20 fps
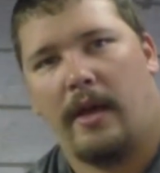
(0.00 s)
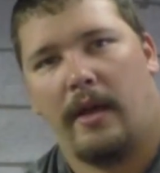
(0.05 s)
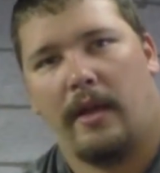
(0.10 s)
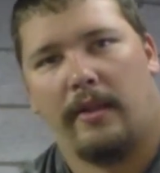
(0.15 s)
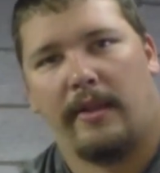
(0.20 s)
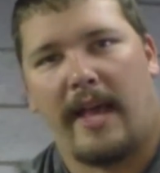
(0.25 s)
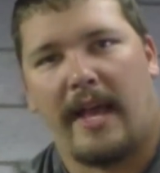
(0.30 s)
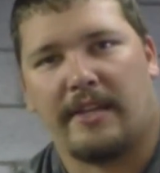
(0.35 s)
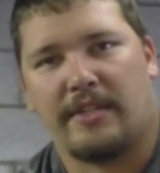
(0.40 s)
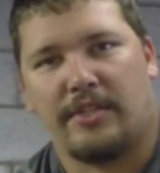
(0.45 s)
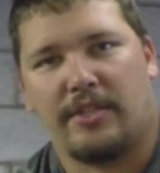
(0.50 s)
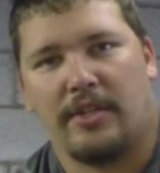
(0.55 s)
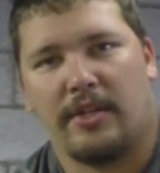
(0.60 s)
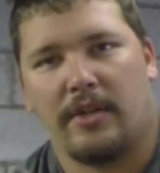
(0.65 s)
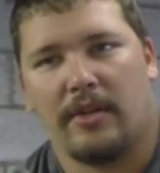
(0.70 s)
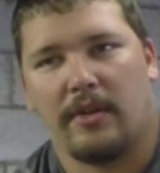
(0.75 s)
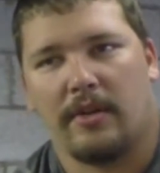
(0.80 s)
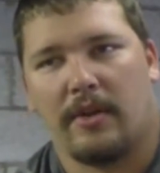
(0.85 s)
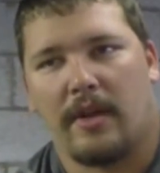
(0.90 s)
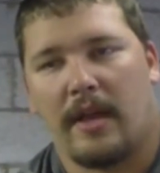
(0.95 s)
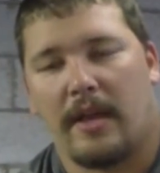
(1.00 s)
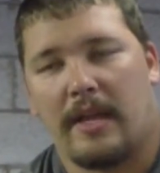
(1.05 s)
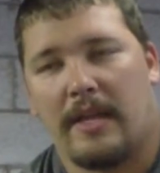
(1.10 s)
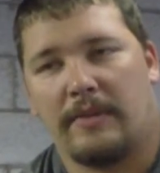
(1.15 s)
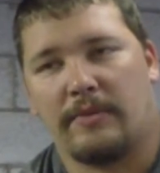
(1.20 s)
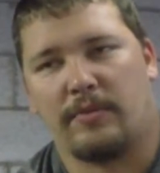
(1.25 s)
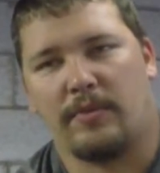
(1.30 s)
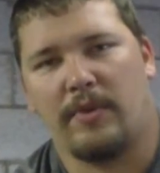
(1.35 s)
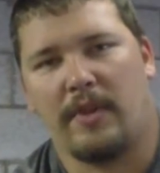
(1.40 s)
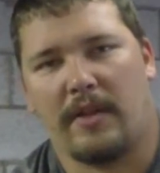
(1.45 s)
last year. It
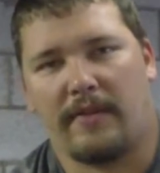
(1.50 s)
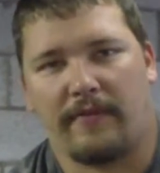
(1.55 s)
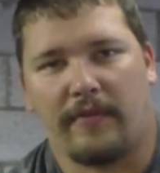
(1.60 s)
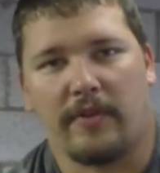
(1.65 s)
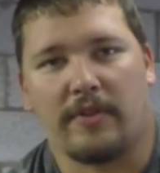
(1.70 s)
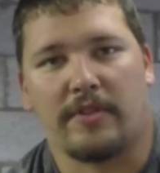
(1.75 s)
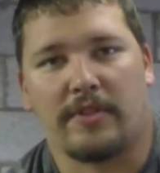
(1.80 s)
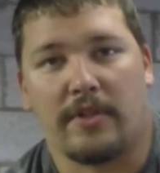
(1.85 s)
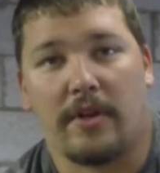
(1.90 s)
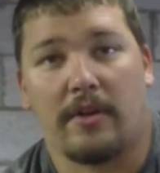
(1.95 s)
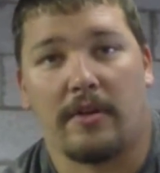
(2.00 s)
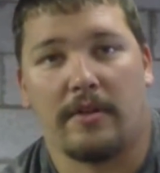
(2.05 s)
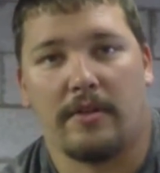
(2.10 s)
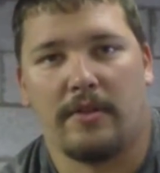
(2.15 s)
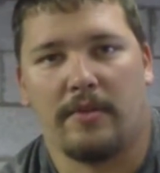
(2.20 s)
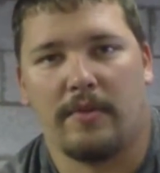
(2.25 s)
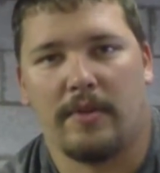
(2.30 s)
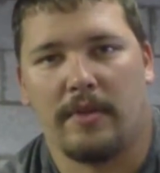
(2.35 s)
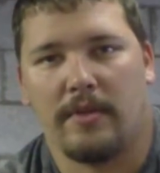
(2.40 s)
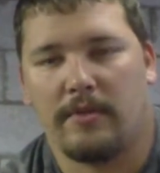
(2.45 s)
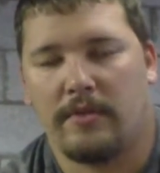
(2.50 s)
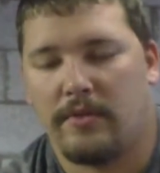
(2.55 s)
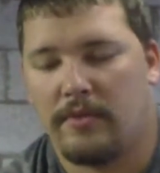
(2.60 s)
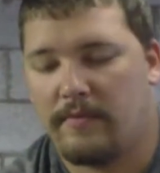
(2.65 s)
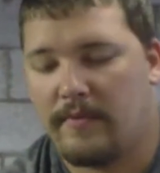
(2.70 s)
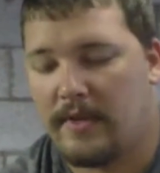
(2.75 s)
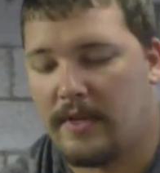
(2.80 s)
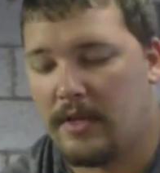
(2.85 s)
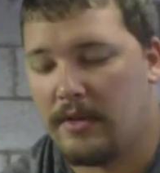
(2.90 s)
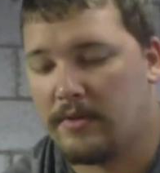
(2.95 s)
was when I first started doing YouTube
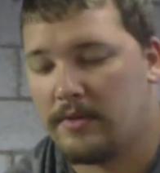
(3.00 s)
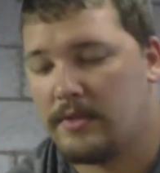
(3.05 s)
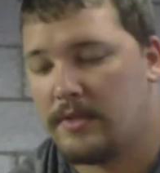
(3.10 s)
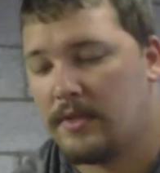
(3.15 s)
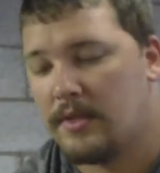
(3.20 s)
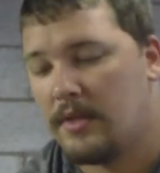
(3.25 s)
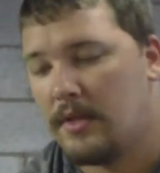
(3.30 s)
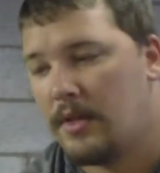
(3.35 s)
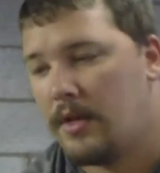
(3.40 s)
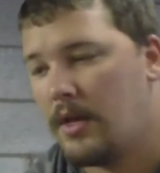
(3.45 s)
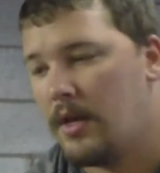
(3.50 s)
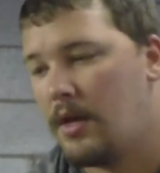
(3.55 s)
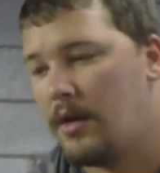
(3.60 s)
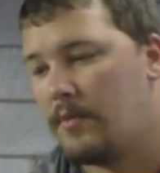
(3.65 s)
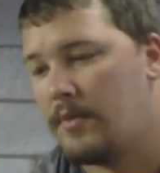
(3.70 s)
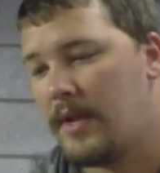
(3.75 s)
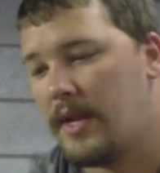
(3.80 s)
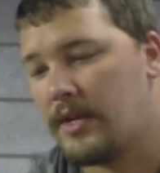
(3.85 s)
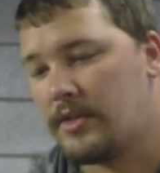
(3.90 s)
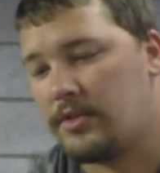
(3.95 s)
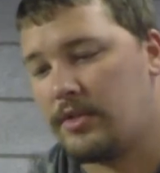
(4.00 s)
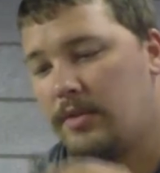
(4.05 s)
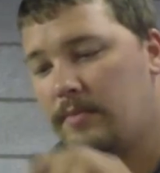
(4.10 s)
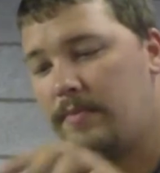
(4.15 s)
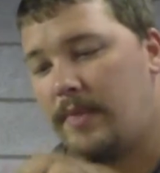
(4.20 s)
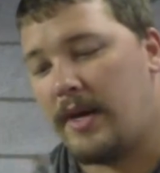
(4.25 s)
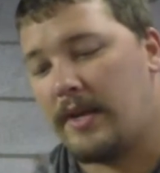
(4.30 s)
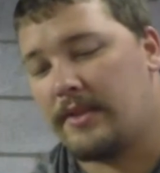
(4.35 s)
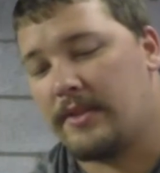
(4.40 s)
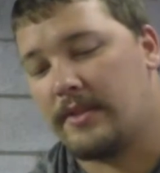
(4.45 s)
videos. When I actually
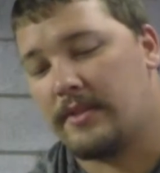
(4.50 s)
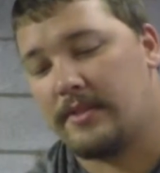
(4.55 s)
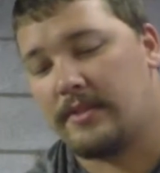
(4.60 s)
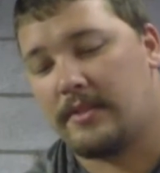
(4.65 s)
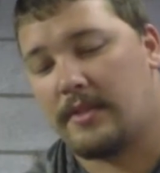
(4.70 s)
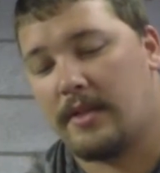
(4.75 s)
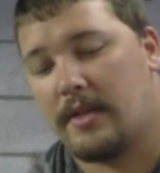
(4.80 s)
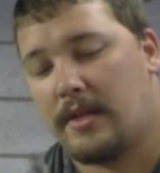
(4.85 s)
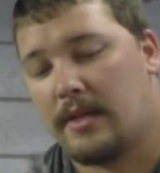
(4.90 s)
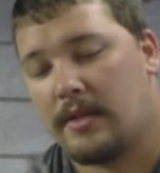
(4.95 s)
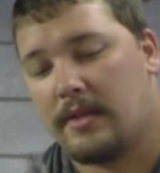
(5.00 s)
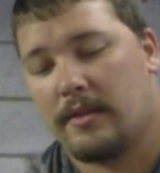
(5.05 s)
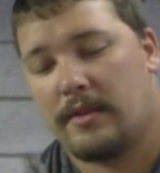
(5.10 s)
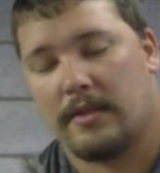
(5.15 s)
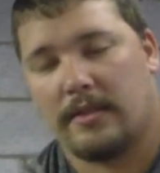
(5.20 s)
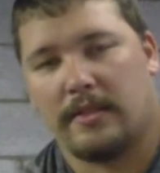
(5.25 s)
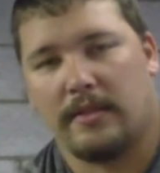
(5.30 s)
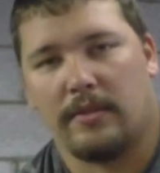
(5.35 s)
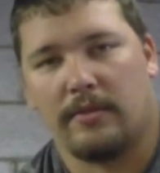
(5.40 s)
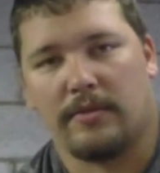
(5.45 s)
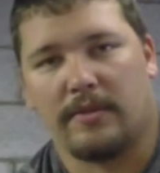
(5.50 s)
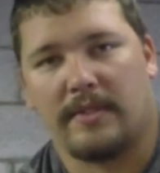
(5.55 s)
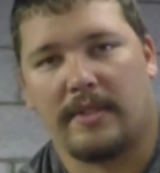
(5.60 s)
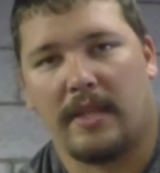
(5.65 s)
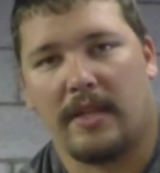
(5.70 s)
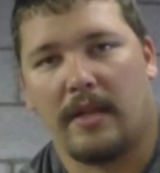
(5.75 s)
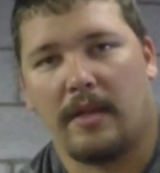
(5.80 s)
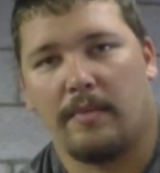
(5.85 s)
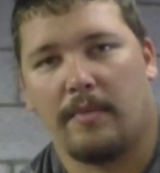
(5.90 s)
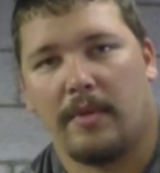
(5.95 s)
bought this little
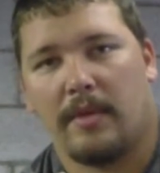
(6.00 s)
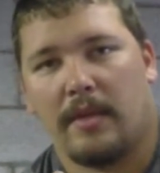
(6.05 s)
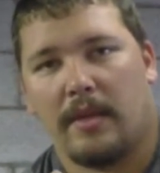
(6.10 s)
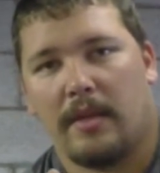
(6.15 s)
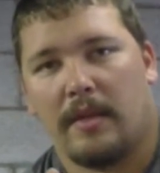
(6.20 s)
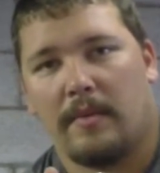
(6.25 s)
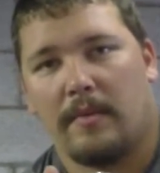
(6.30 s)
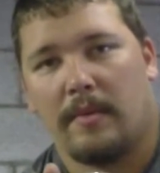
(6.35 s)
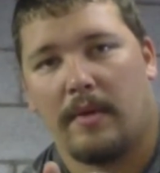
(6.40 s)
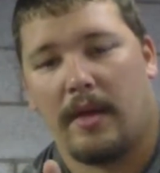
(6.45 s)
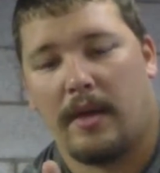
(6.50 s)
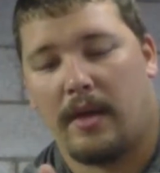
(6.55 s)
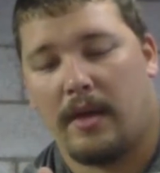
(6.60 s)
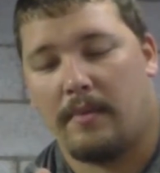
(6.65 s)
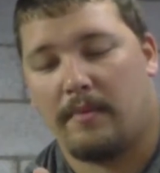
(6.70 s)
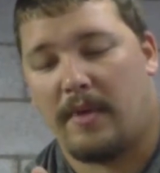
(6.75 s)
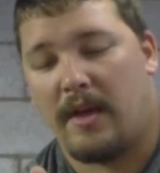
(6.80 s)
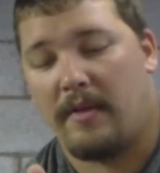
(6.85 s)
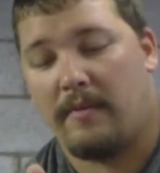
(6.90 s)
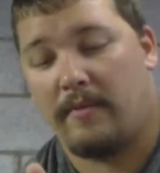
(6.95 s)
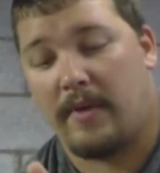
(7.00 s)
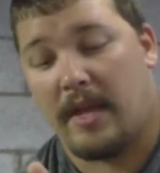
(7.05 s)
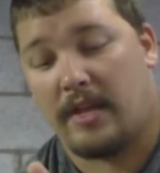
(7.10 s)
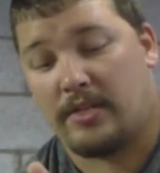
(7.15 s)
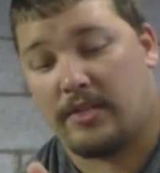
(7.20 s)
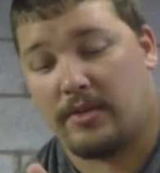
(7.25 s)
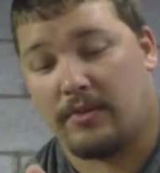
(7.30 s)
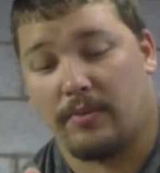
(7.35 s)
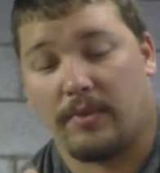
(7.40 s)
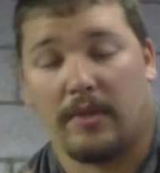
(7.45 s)
setup. I'm
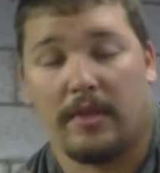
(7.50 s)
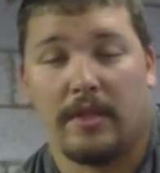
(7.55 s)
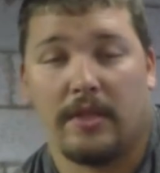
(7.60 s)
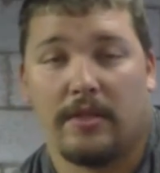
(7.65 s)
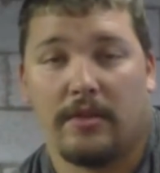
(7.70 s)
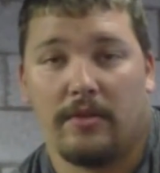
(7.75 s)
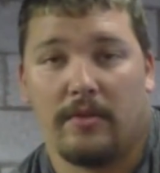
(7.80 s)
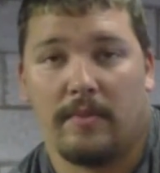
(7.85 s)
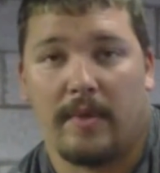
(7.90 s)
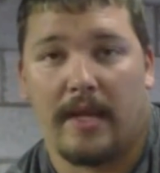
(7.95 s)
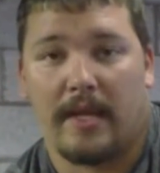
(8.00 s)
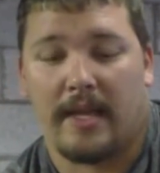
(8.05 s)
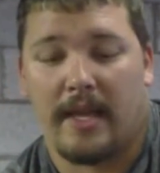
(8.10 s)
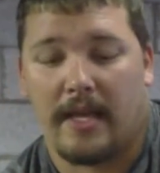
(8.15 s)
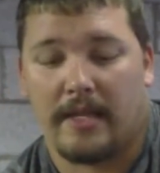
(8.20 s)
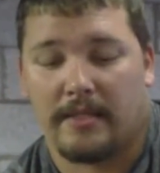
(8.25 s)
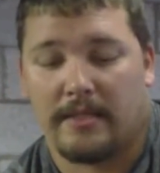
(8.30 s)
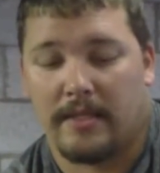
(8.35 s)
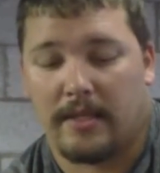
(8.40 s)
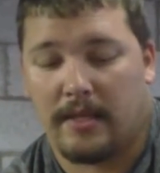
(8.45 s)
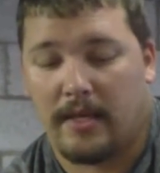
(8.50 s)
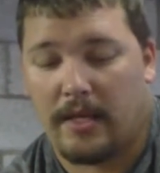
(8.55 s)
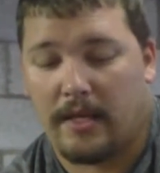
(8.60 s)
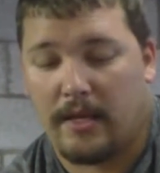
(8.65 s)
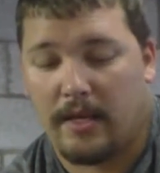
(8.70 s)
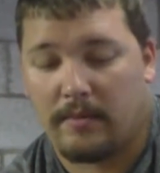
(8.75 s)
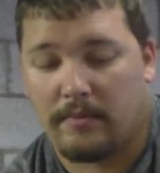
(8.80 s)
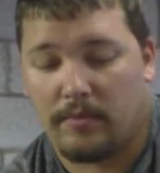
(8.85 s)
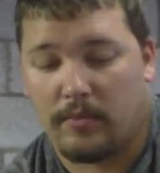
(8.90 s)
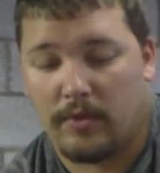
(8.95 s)
actually really new to bait casting, and
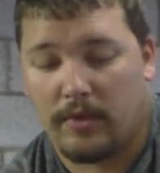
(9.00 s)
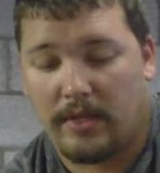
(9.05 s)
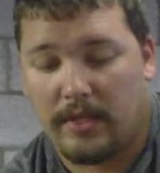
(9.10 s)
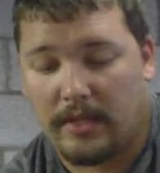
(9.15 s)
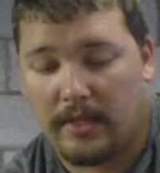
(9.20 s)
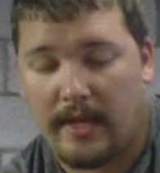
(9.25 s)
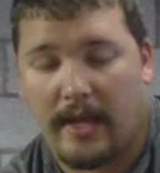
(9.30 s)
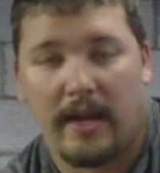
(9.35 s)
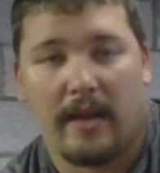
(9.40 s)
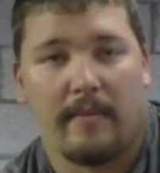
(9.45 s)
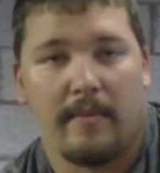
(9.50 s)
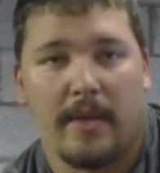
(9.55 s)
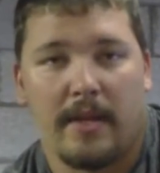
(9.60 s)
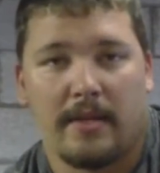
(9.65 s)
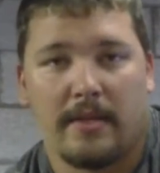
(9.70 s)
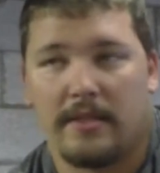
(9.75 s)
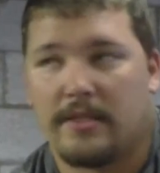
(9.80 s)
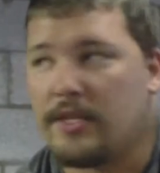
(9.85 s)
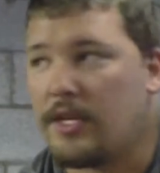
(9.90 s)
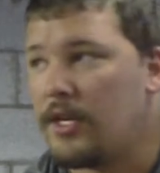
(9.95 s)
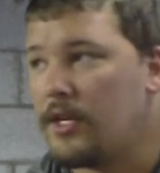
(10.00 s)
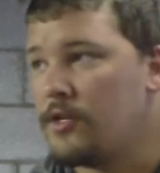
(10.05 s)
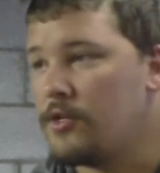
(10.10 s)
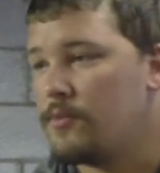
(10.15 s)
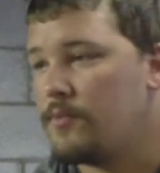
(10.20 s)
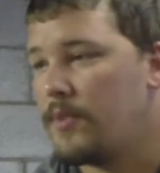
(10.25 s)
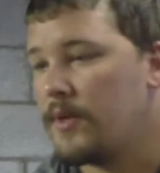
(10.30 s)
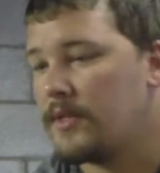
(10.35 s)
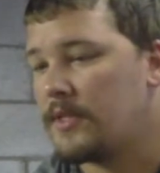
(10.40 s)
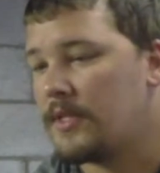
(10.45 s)
I'm really glad I made the change.
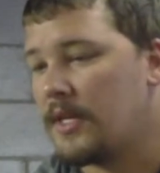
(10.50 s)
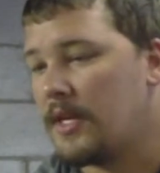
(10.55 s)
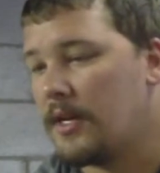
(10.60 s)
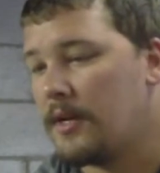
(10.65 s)
But